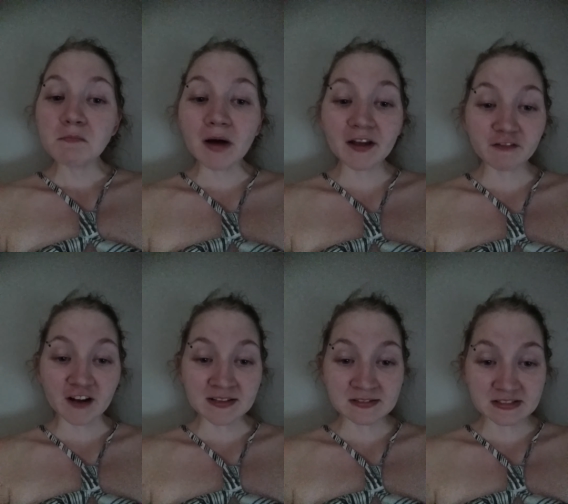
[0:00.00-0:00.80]
My
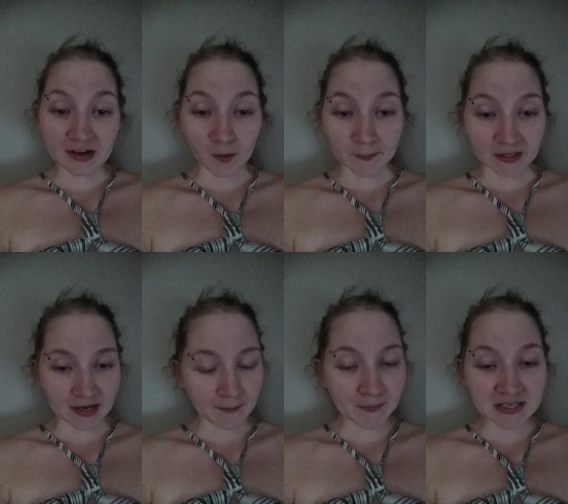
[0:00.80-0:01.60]
friends tell me,
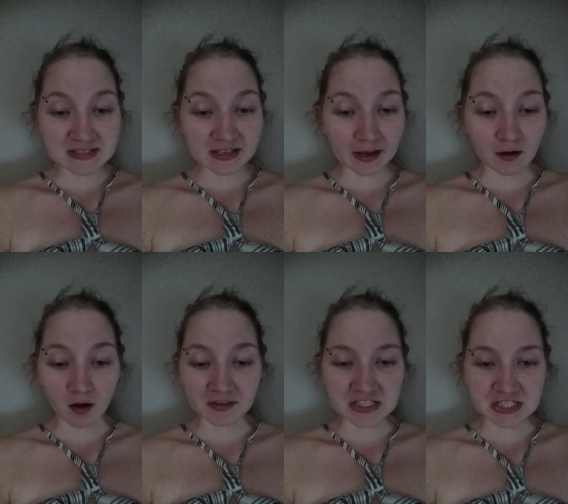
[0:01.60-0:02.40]
and my
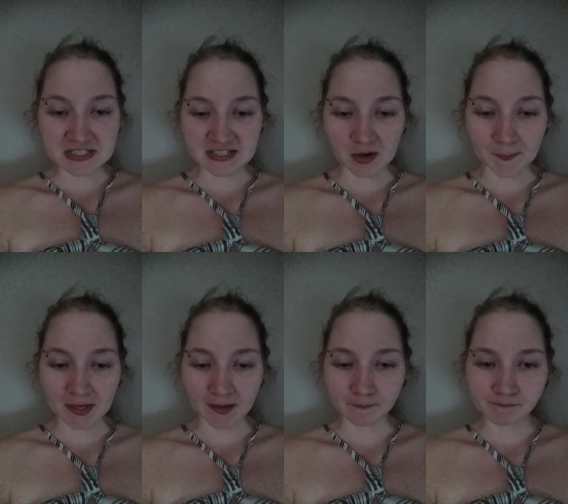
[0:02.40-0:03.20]
psychologists tell
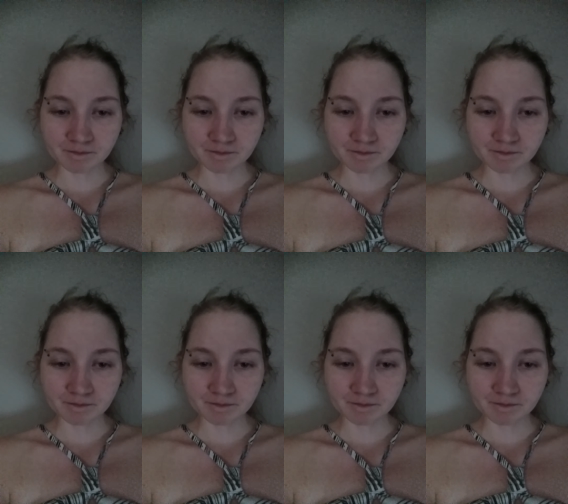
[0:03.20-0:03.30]
me,